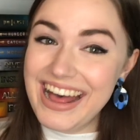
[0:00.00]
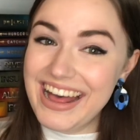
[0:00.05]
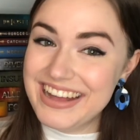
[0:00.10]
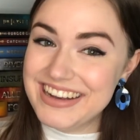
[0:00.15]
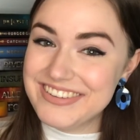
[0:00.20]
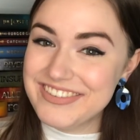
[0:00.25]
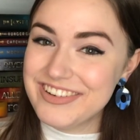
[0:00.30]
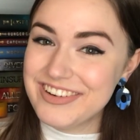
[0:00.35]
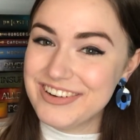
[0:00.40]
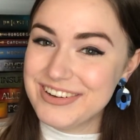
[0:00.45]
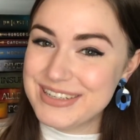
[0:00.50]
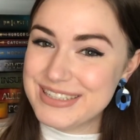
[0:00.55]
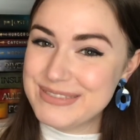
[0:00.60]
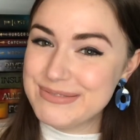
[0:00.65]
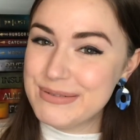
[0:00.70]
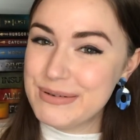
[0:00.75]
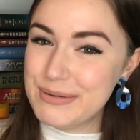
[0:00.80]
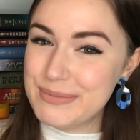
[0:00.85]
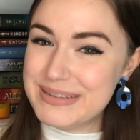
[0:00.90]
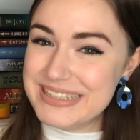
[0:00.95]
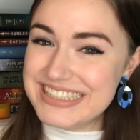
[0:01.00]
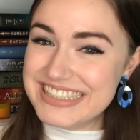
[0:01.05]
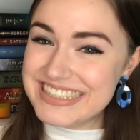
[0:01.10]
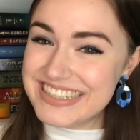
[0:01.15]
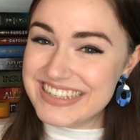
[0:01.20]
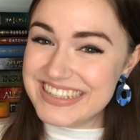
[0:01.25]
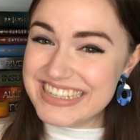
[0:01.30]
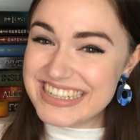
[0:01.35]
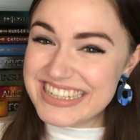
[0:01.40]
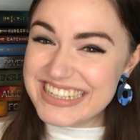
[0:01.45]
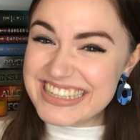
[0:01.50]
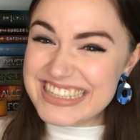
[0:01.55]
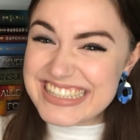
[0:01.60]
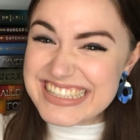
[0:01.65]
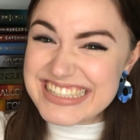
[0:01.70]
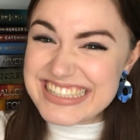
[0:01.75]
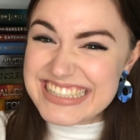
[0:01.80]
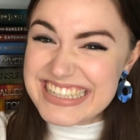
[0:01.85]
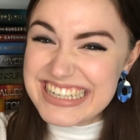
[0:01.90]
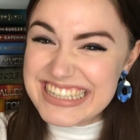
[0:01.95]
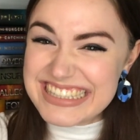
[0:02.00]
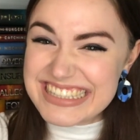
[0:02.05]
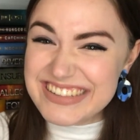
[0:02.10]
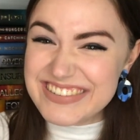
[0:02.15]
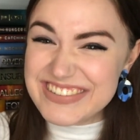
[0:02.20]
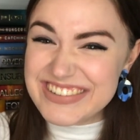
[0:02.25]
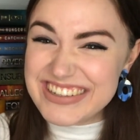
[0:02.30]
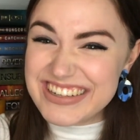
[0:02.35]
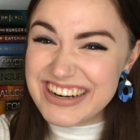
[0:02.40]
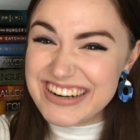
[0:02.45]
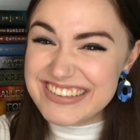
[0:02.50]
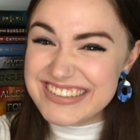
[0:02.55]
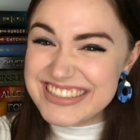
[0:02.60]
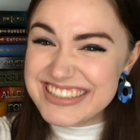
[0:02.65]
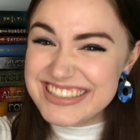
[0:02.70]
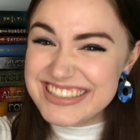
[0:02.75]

And of course, we will be starting the Six of Crows